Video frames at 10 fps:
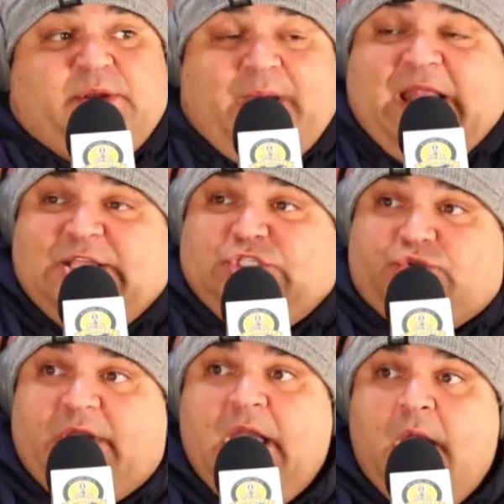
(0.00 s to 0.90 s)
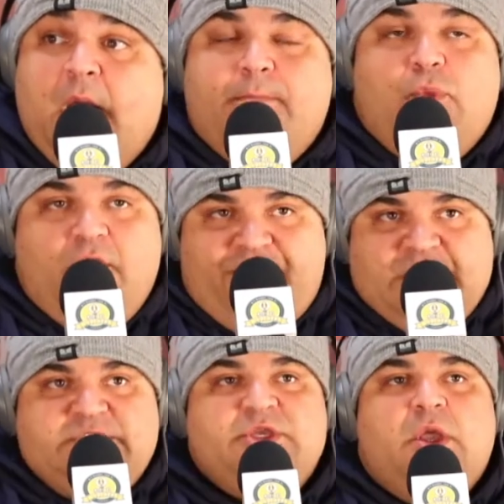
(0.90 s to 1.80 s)
about history.
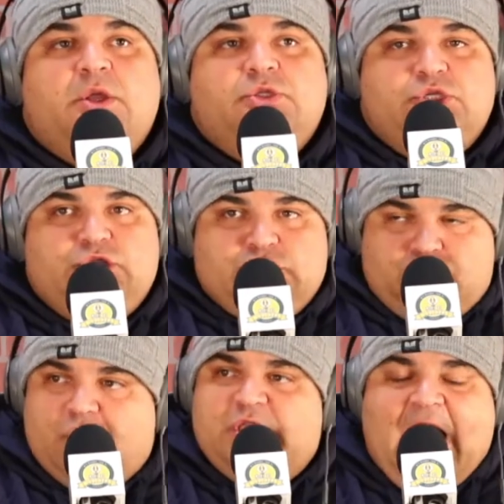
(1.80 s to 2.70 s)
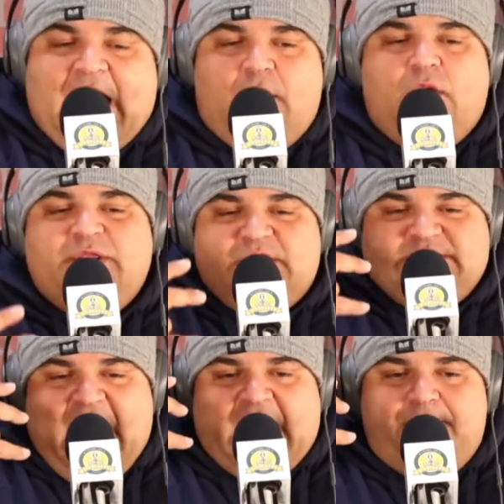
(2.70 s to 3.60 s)
Movies destroy.
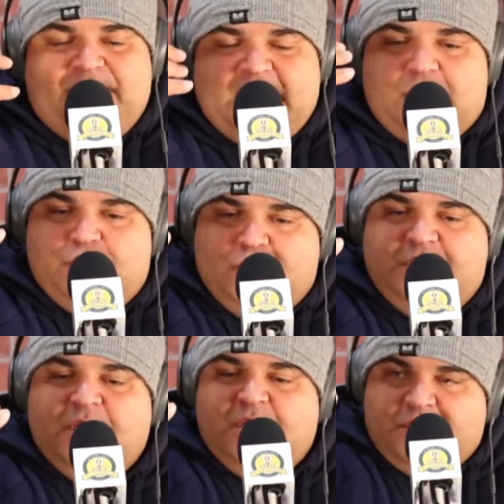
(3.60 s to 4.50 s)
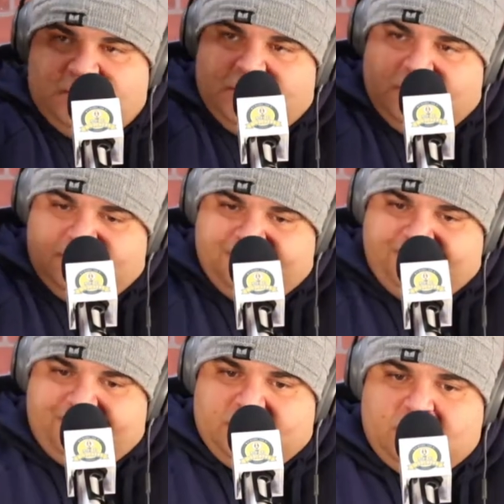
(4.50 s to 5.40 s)
There's gotta be a good
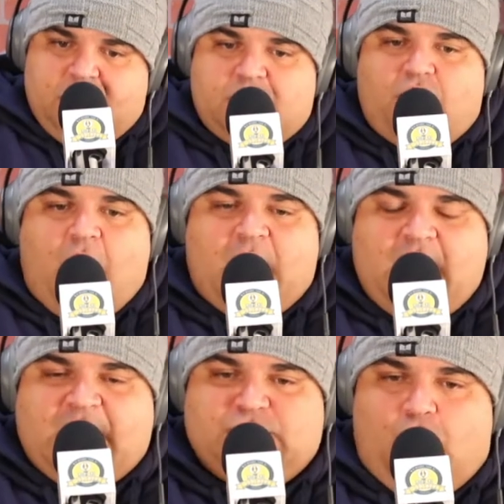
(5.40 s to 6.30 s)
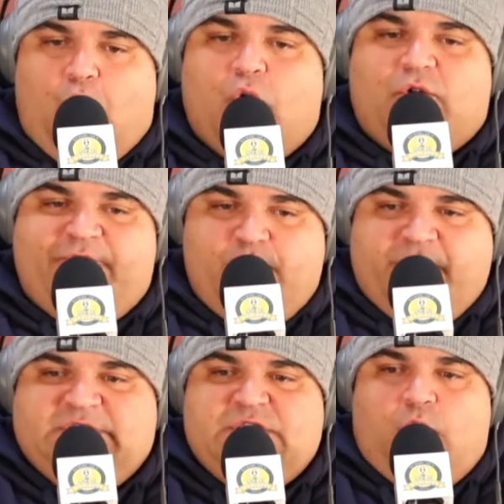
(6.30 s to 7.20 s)
chronological order of
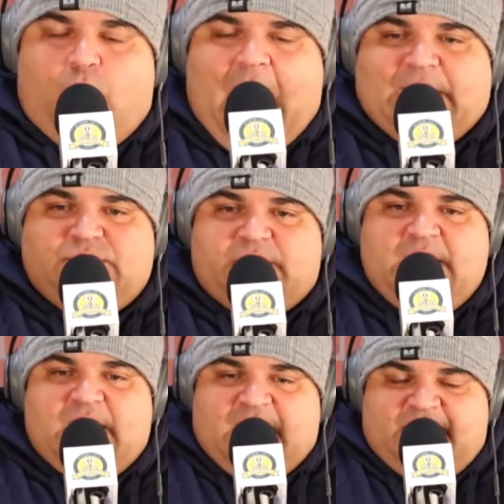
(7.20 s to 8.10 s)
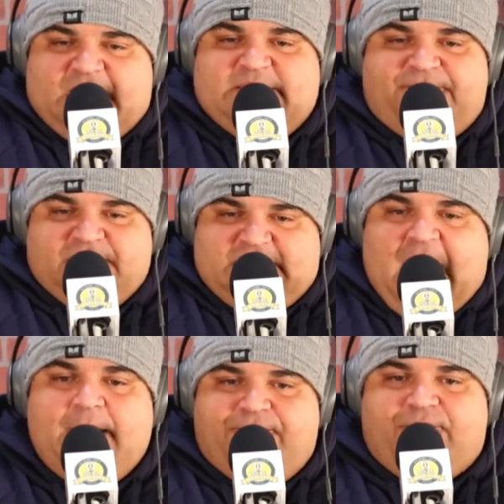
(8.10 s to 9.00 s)
movies that you watch, okay? You gotta think of different
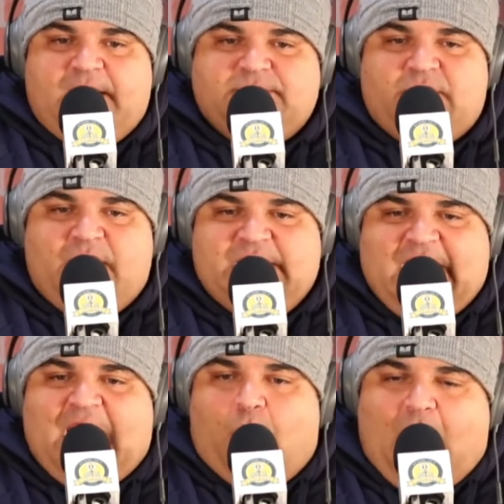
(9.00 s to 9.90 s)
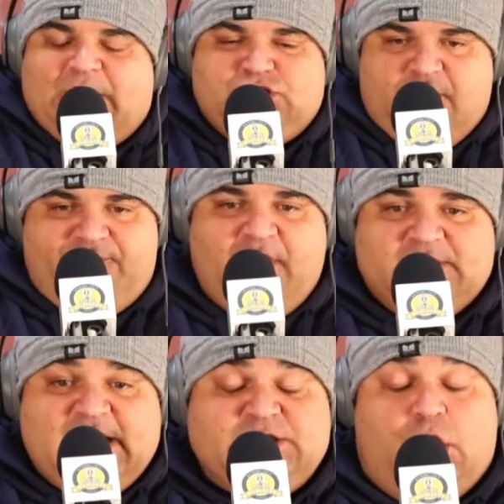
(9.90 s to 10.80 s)
time frames, all right? You gotta watch
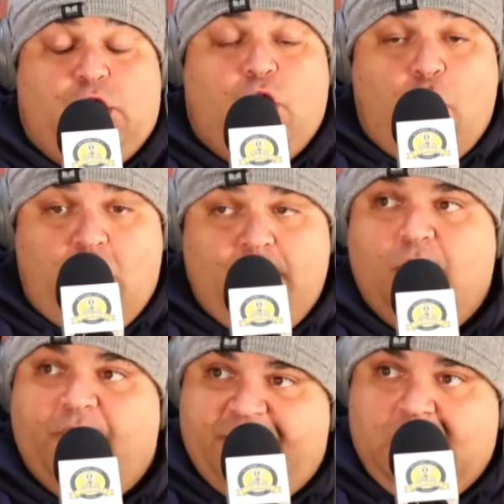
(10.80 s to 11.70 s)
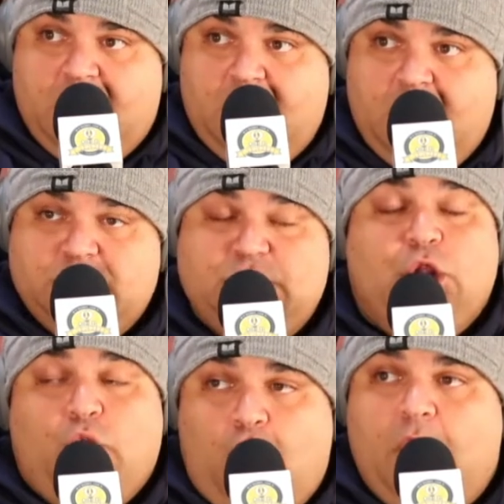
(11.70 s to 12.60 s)
Goodfellas. It's a long
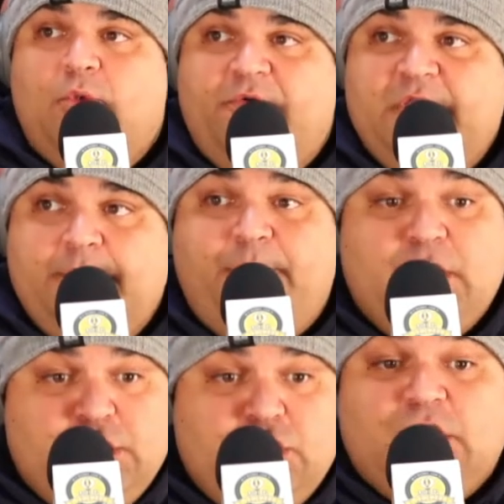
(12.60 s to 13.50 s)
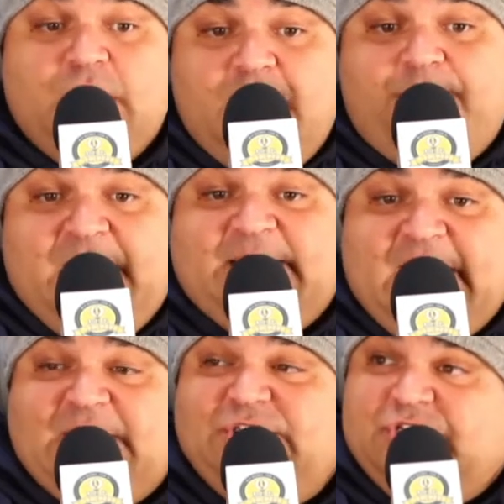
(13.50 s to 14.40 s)
movie. But you're gonna be at
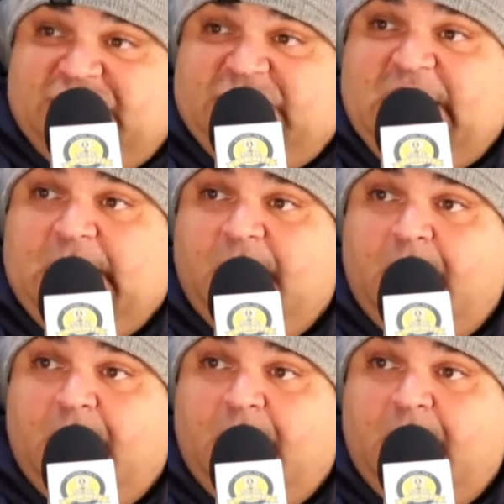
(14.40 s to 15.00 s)
the edge of your seat.